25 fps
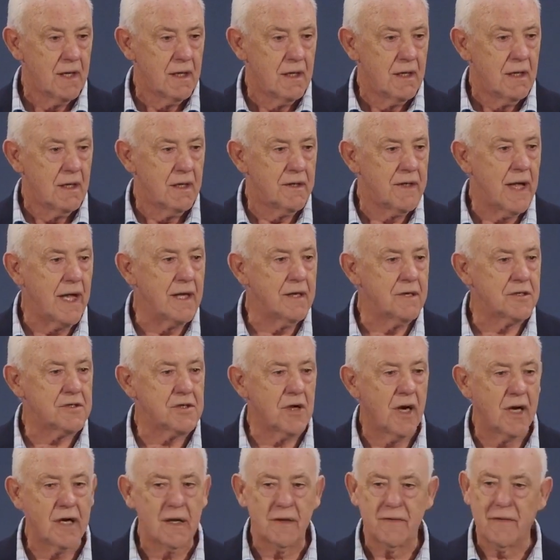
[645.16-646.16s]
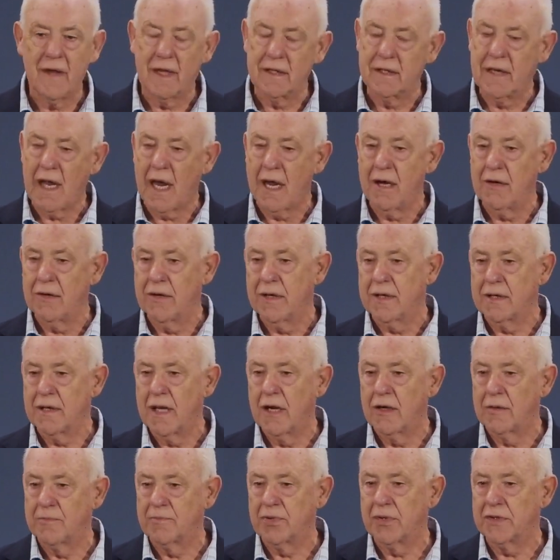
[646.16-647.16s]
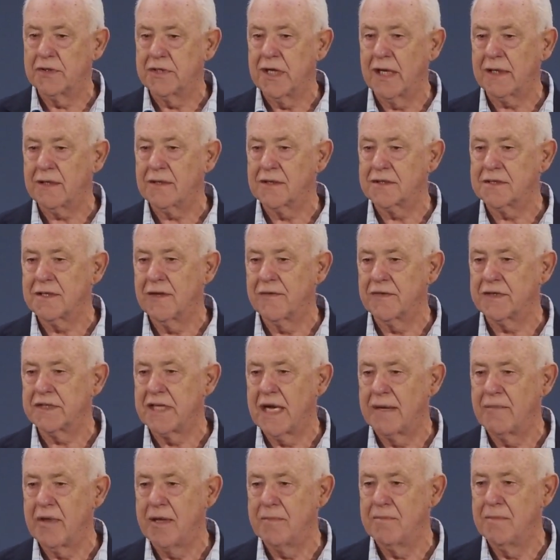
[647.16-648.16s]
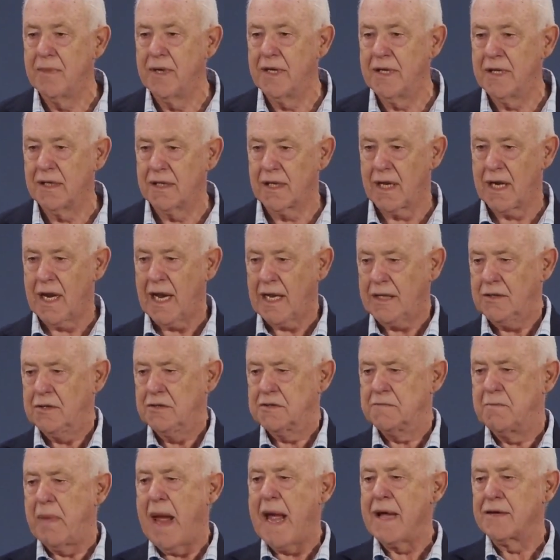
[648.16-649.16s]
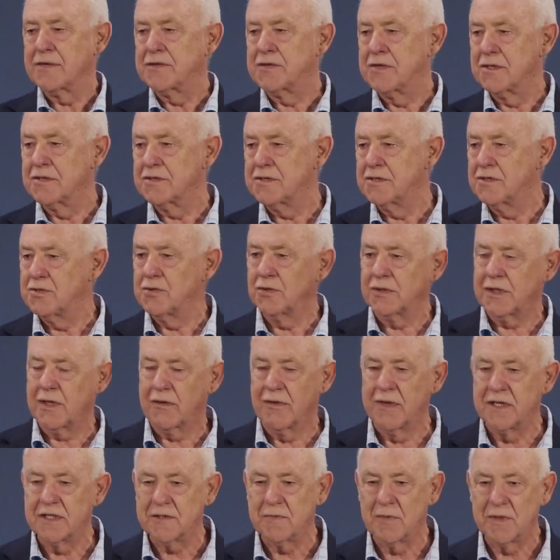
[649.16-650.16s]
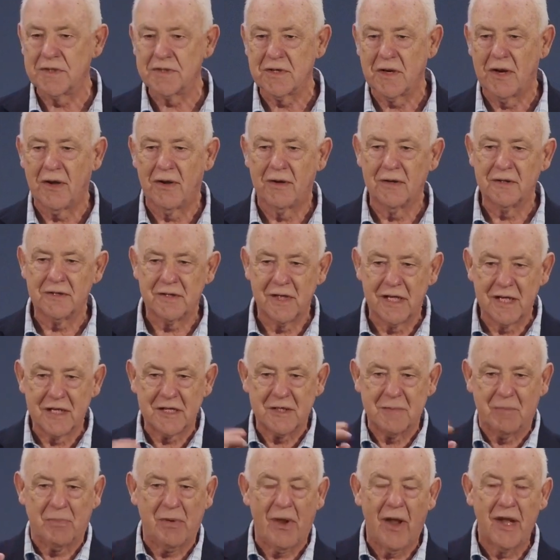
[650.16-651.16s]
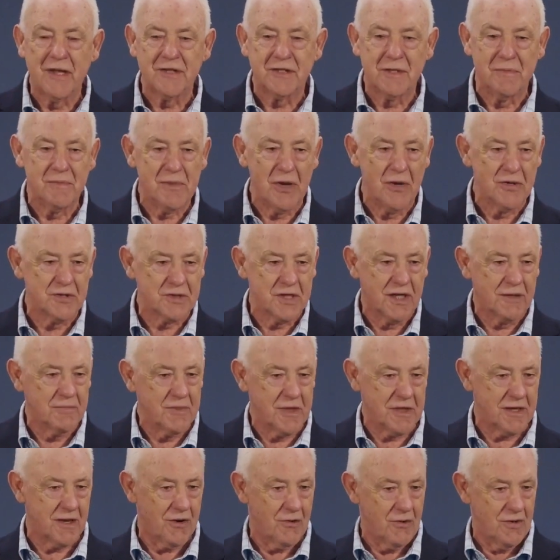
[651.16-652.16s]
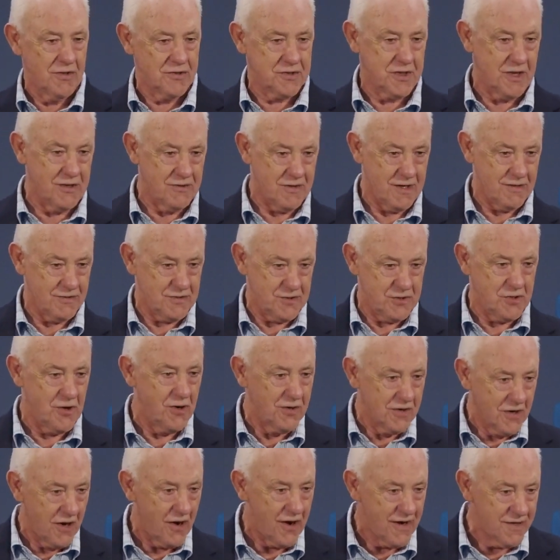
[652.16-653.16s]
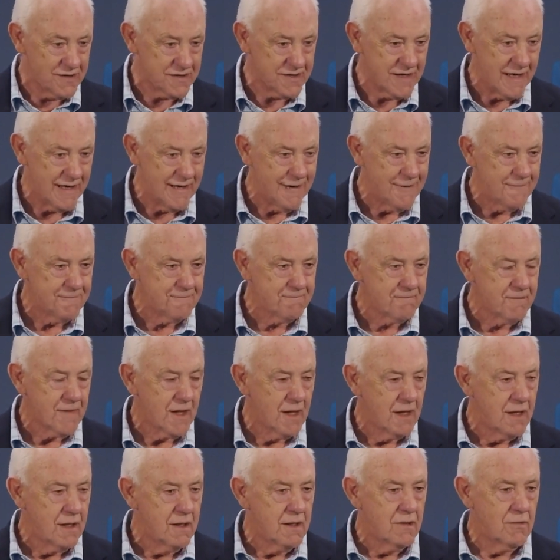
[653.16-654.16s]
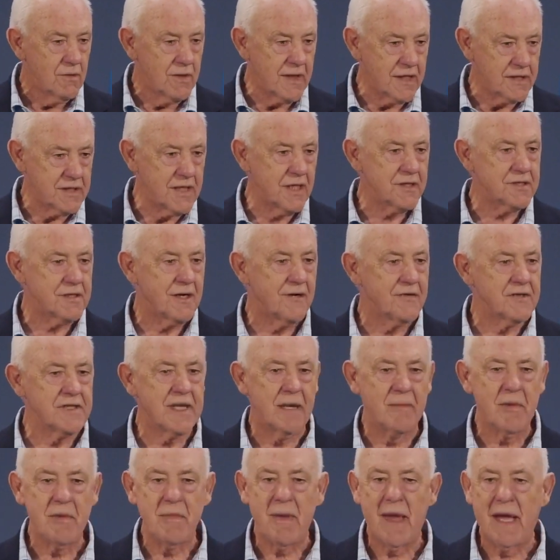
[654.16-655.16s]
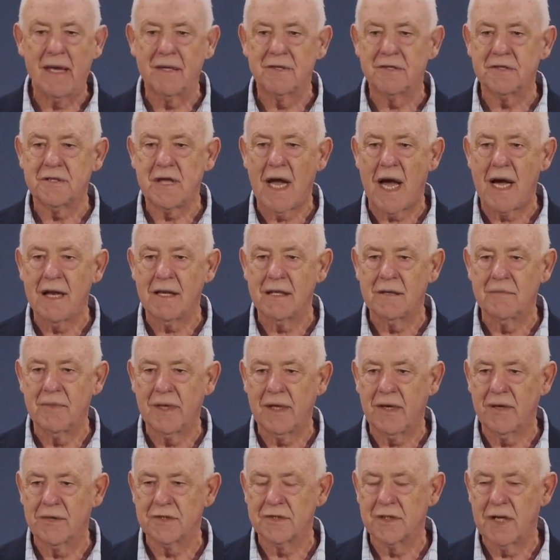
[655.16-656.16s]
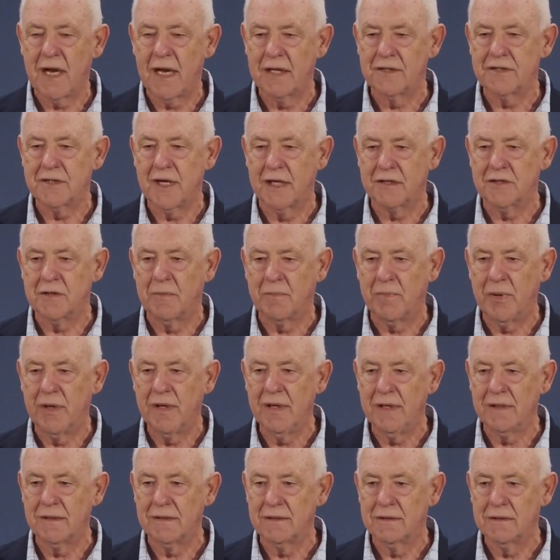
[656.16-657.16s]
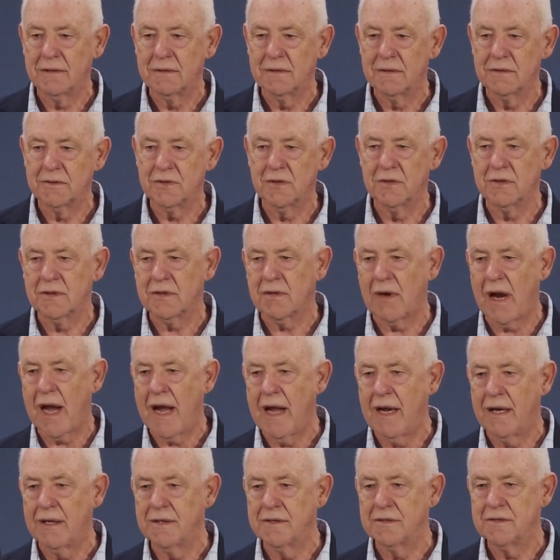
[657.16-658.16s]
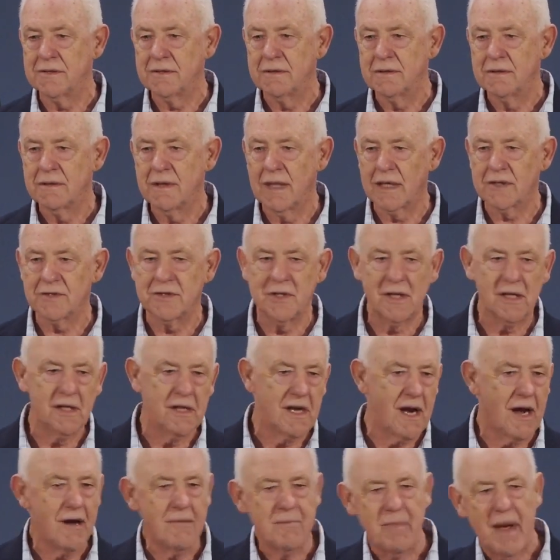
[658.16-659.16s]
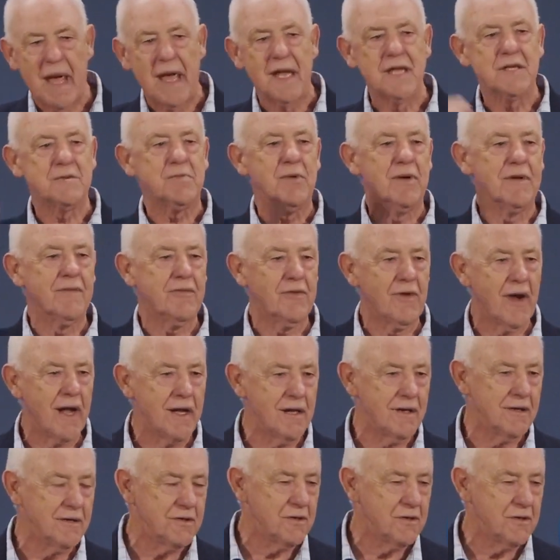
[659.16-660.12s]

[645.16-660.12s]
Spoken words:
And they decided they'd go and help protect the Salvation Army meeting. They'd act as bouncers and took their instruments along. So they supplied some music, but they're also the strong guys. Well, that's how Salvation Army bands started, because it had such appeal, drew crowds. Next thing you know, bands proliferated,